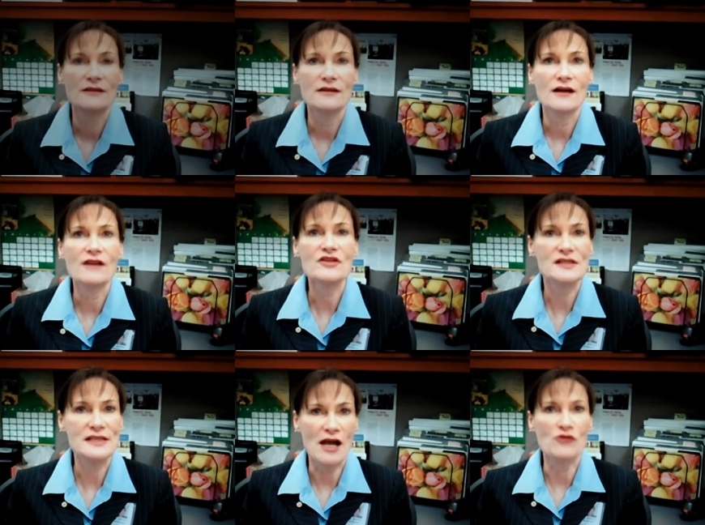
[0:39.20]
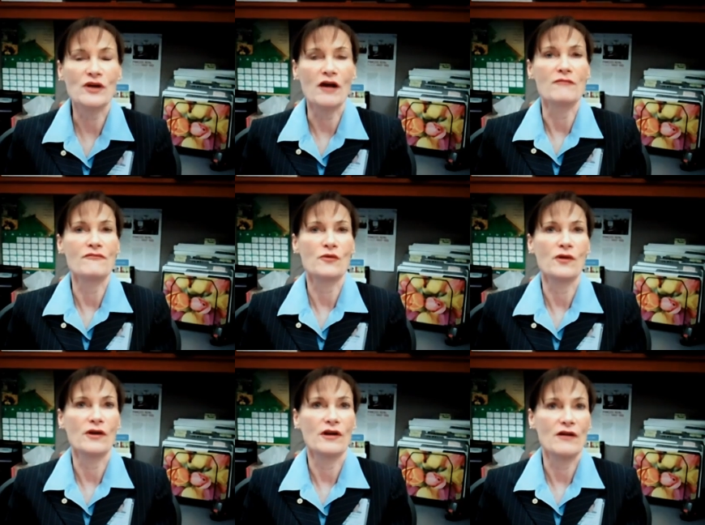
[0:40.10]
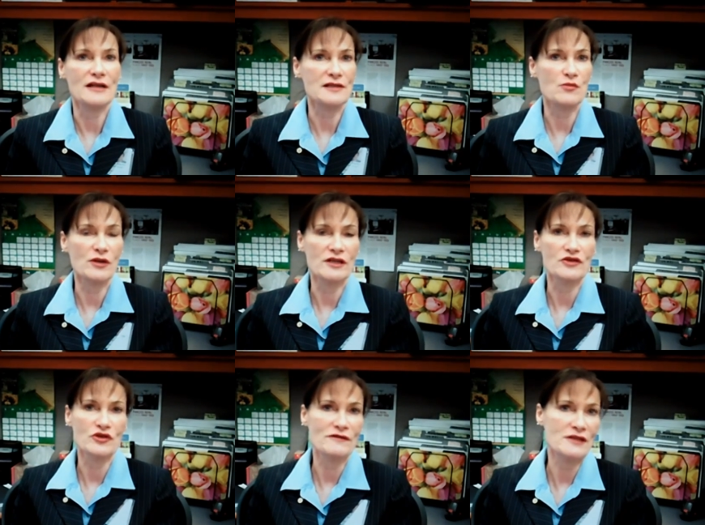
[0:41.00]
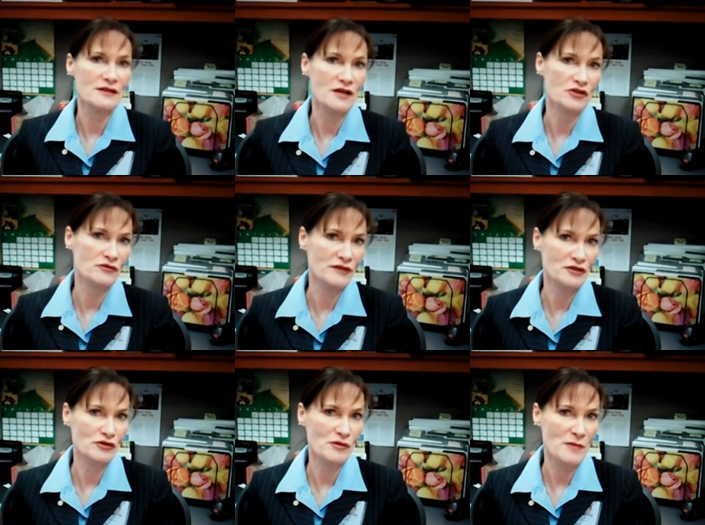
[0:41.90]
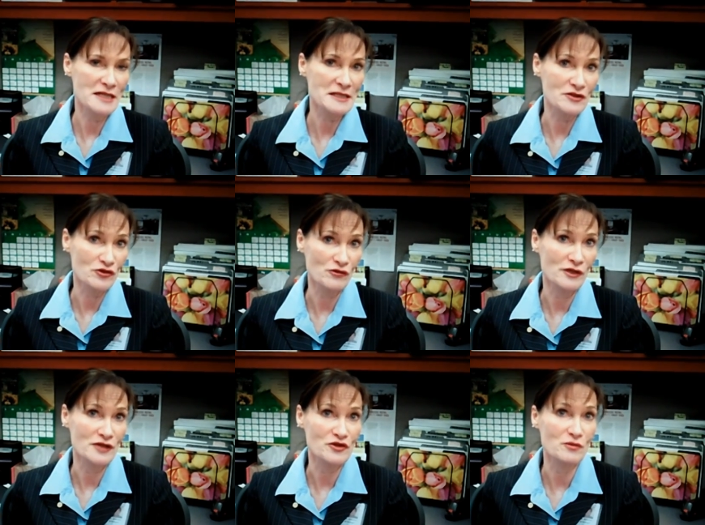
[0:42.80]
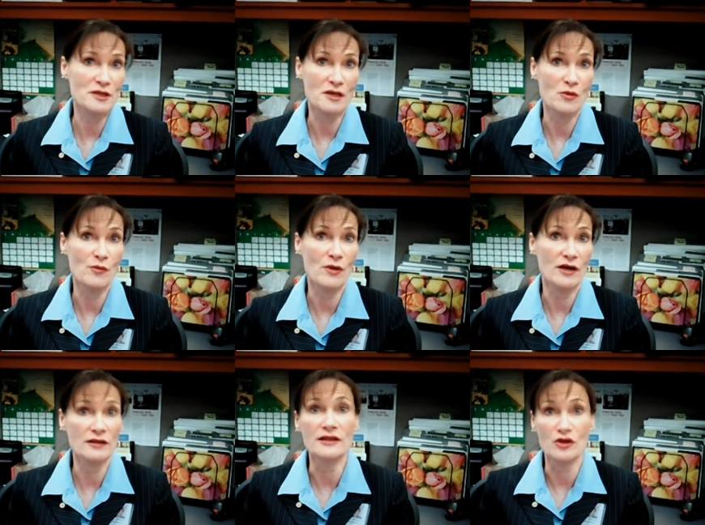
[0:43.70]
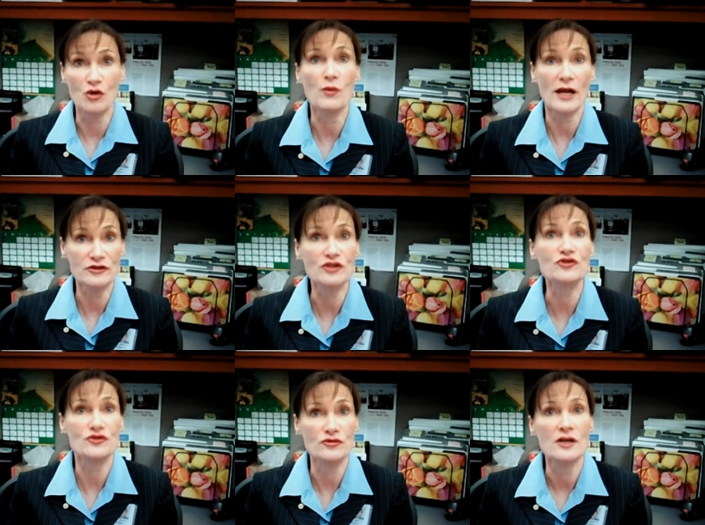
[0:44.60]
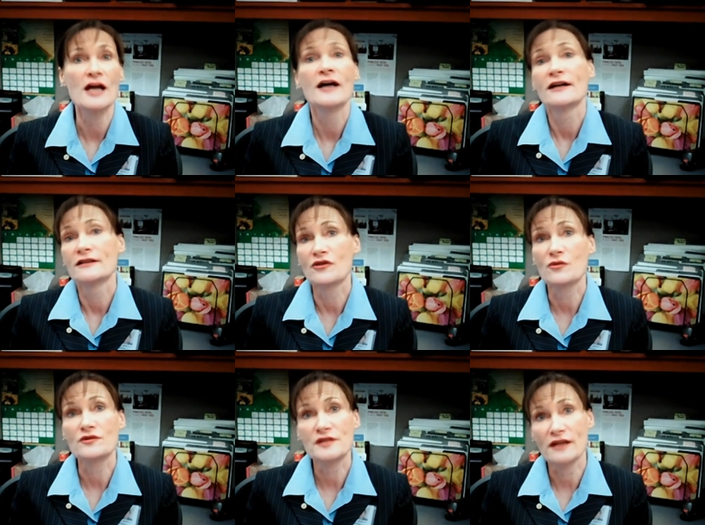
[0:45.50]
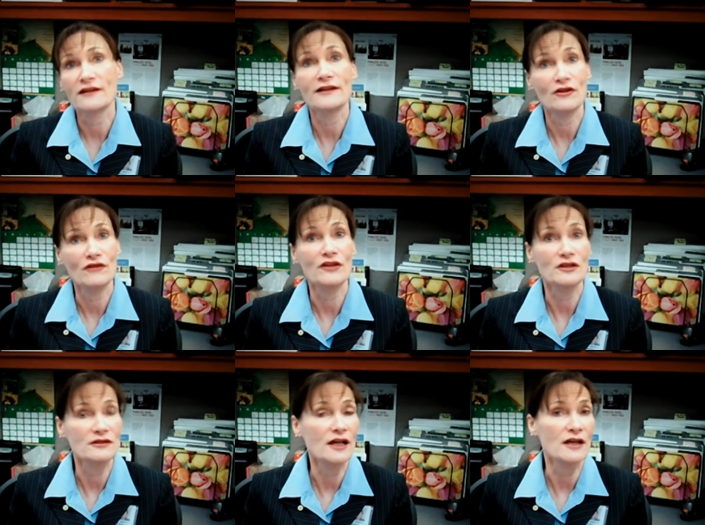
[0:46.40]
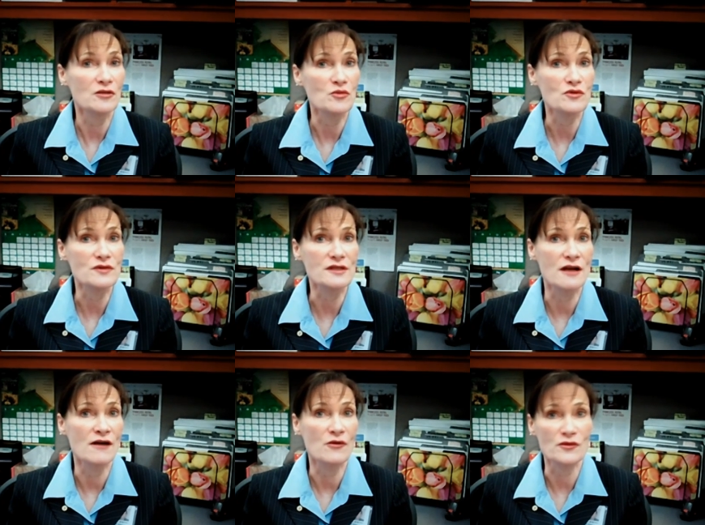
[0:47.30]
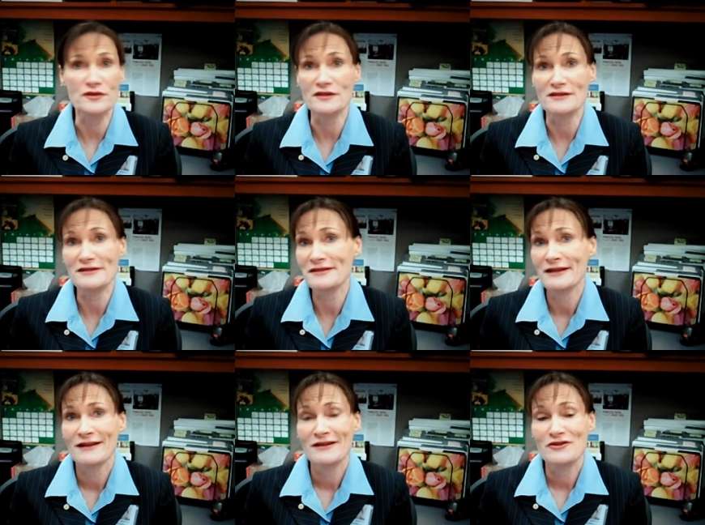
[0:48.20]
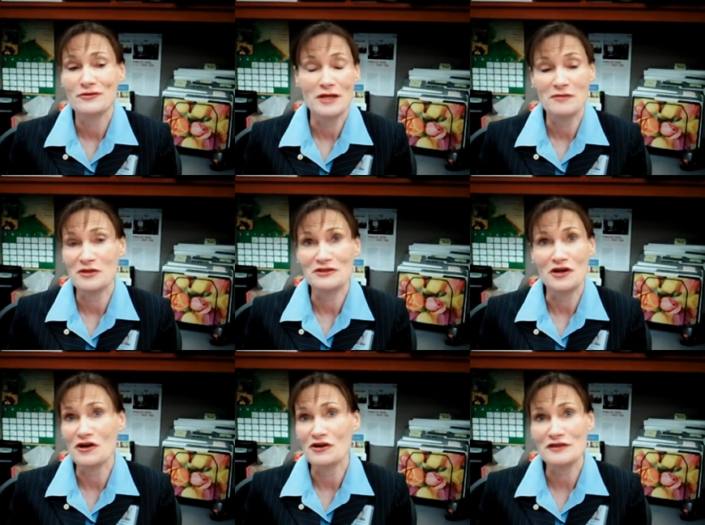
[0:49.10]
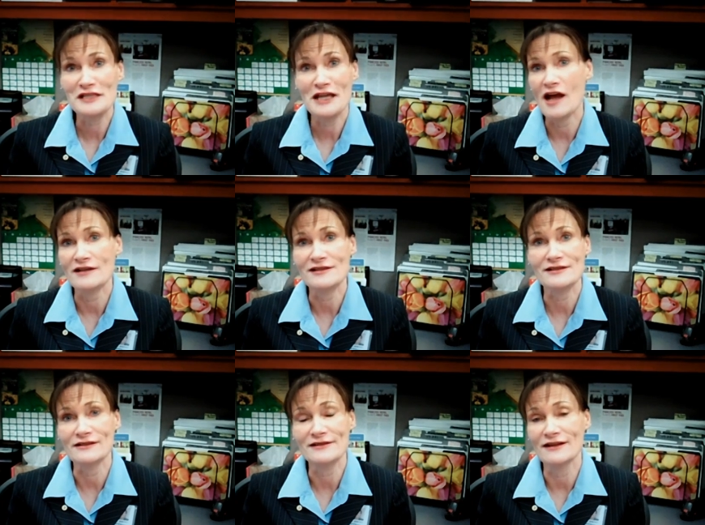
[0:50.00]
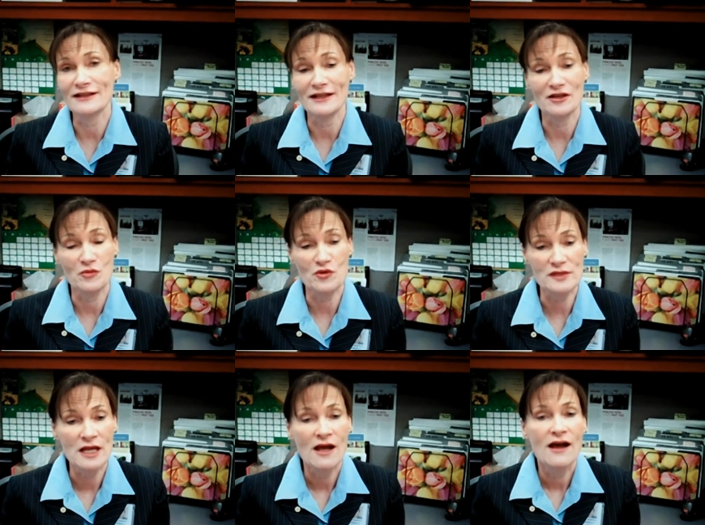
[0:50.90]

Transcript: The obvious outcome for someone achieving the Doctor of Veterinary Medicine degree is to become a, a clinical practitioner. In other words, taking care of ill animals, uh, horses, you name it, dogs, cats, exotic animals.